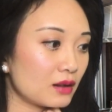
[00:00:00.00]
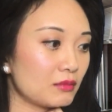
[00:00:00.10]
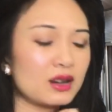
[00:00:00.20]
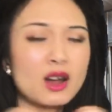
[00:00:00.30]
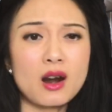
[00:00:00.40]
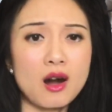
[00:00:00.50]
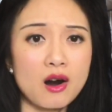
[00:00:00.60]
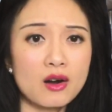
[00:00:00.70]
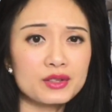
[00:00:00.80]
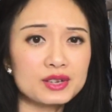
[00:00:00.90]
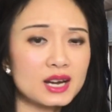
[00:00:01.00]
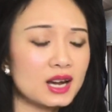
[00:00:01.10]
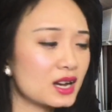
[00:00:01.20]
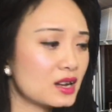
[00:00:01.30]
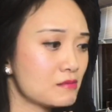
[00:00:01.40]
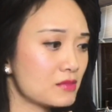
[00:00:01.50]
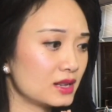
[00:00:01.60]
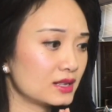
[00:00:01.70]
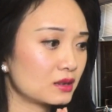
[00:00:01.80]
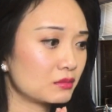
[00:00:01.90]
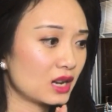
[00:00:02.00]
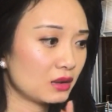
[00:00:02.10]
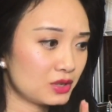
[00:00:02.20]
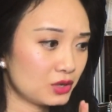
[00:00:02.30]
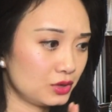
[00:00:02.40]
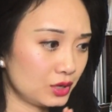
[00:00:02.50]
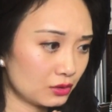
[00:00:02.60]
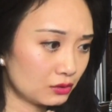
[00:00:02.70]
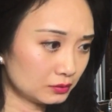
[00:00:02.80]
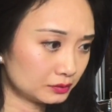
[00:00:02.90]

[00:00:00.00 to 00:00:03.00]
I mean, not all the time, but sometimes you do.